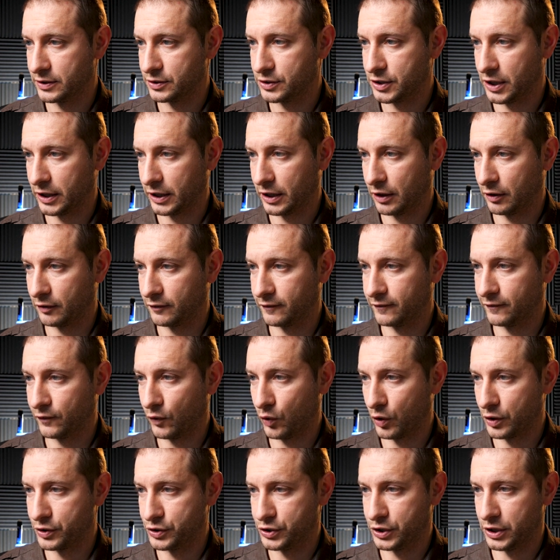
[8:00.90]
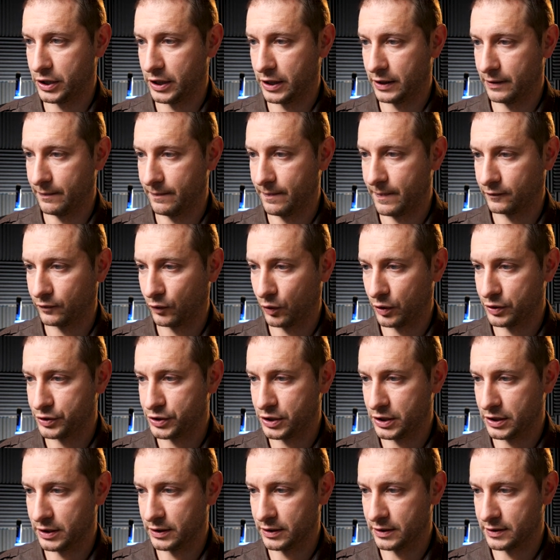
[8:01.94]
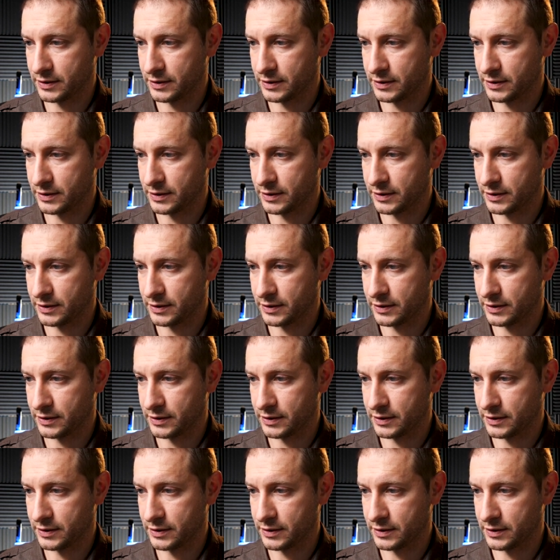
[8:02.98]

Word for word: Let's check out four G. four G